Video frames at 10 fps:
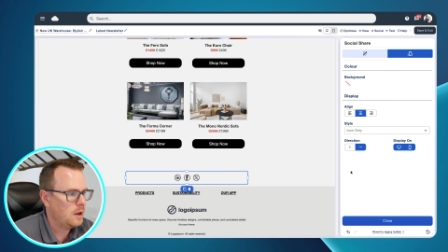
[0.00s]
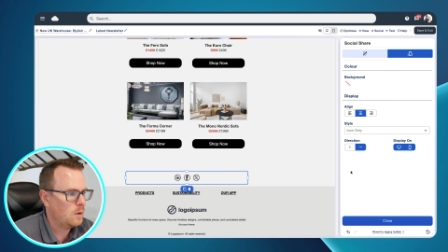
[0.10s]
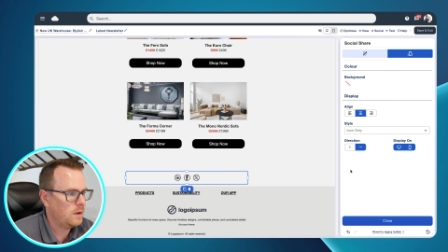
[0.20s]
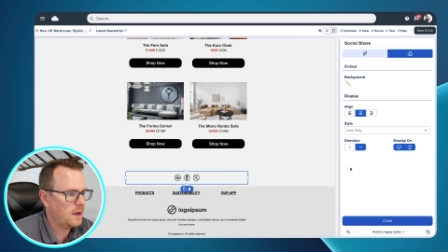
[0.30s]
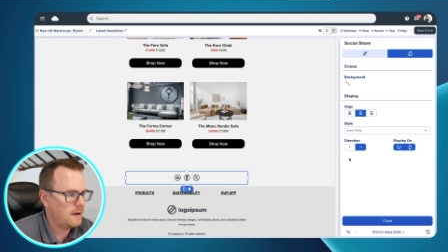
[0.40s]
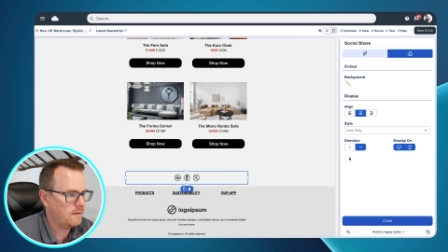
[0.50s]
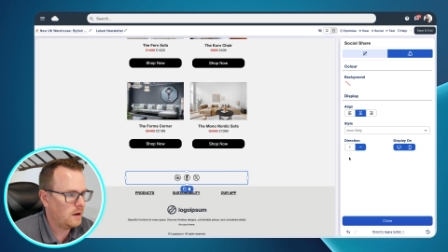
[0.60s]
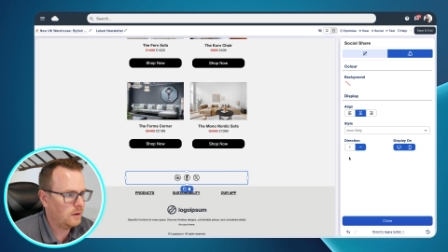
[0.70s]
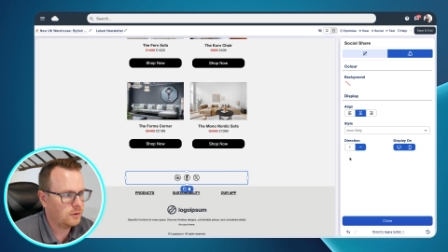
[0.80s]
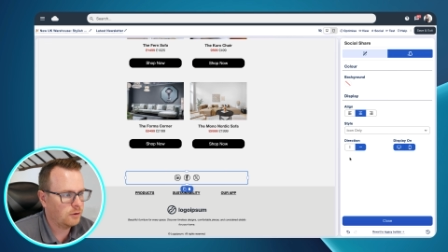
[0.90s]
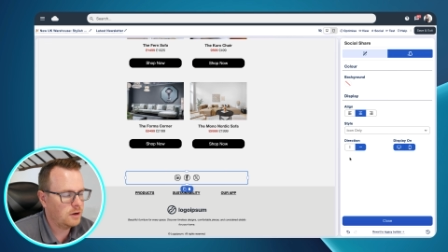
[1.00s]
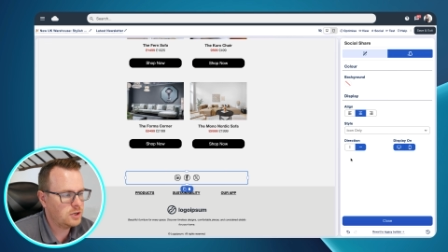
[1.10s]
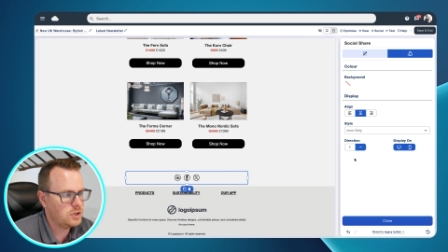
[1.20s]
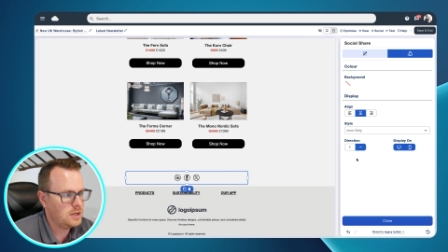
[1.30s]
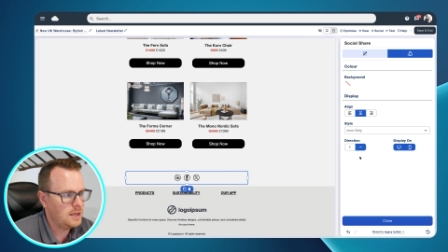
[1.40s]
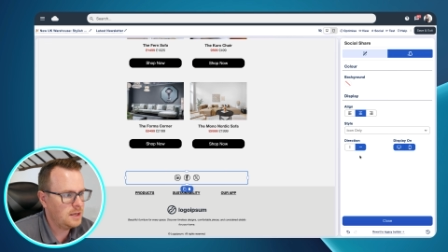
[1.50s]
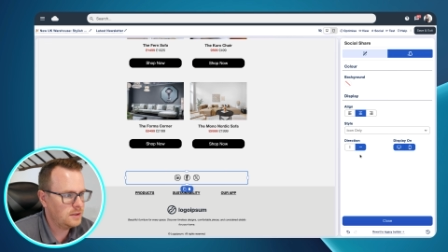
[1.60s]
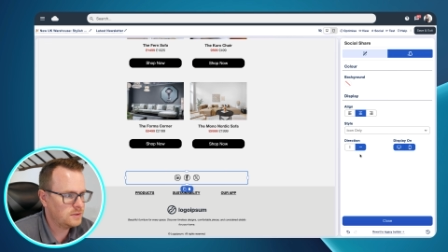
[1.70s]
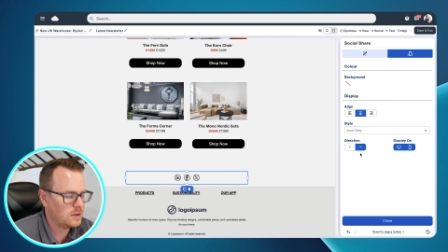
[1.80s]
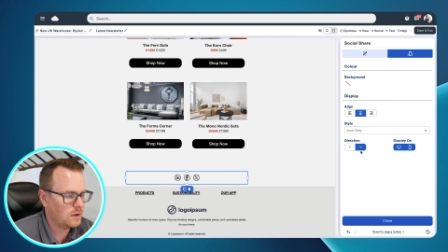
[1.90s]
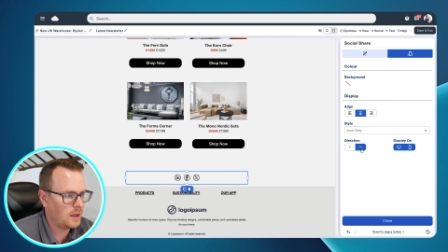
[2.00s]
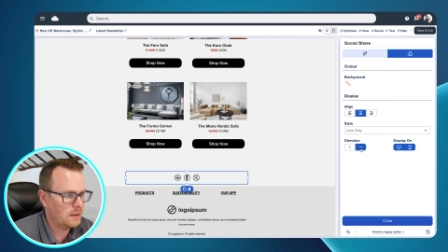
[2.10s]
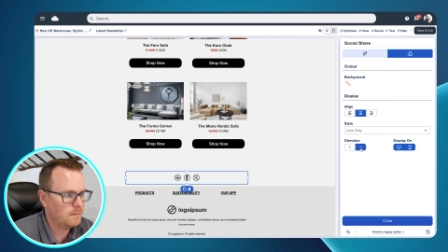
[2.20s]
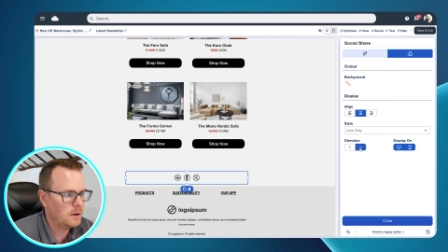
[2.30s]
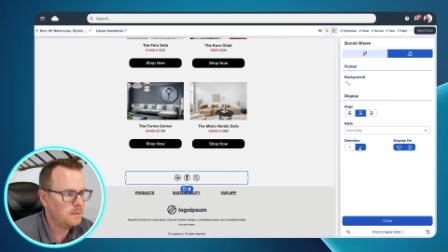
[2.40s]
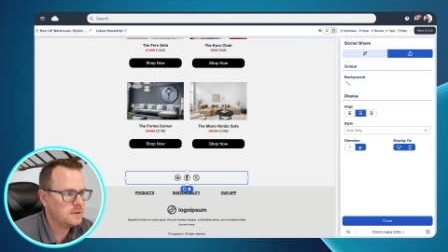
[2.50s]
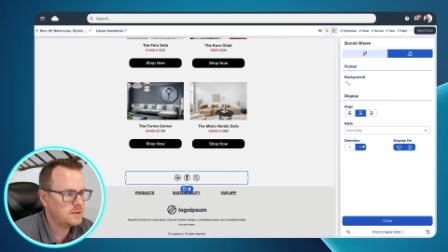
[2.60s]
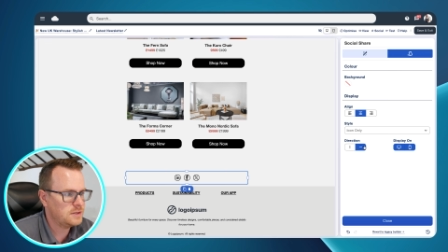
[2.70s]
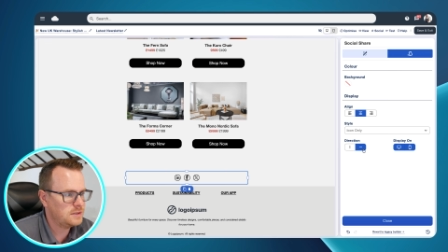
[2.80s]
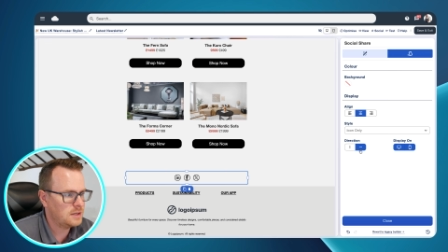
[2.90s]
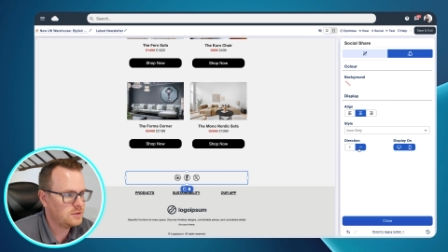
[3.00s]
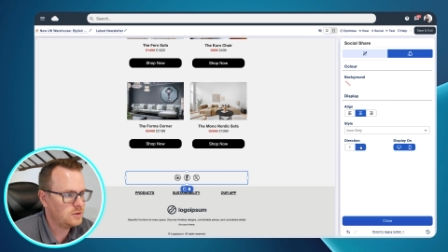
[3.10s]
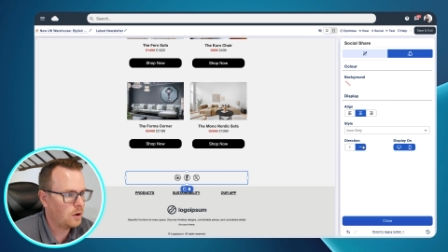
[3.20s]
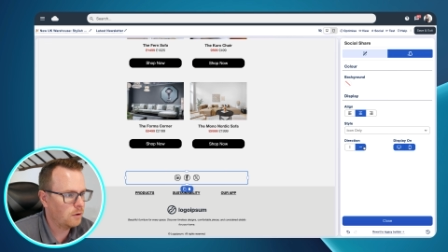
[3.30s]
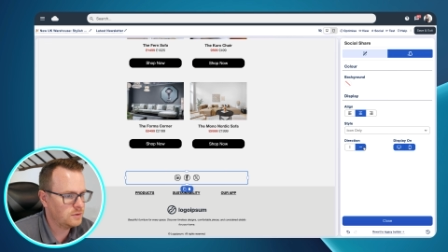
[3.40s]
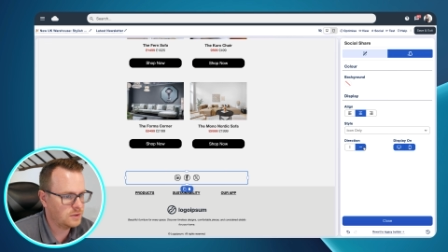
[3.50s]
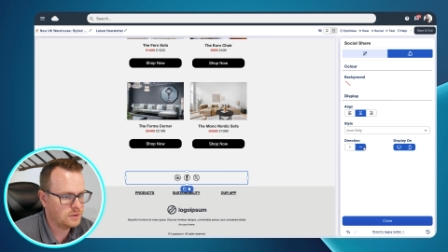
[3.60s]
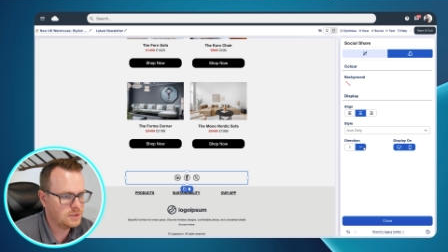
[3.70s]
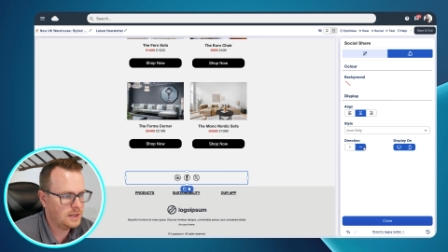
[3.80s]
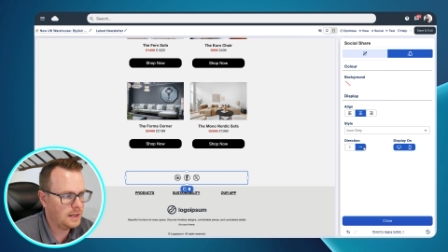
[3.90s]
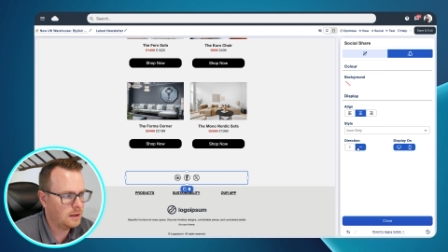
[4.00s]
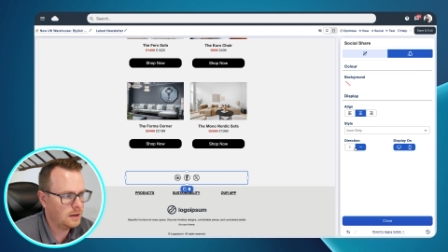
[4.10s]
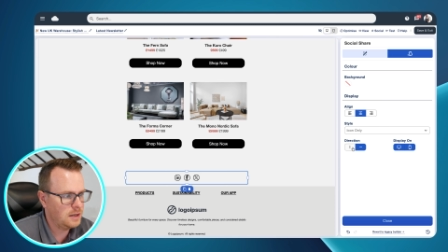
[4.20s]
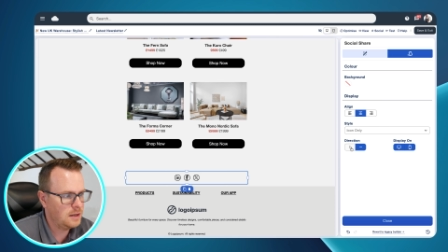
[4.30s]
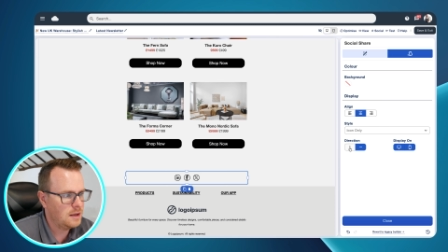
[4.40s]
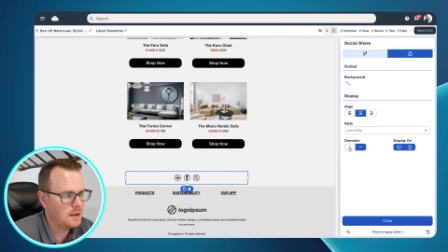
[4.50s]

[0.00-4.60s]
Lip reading: We have our direction here. So at the moment, this is set to horizontally align.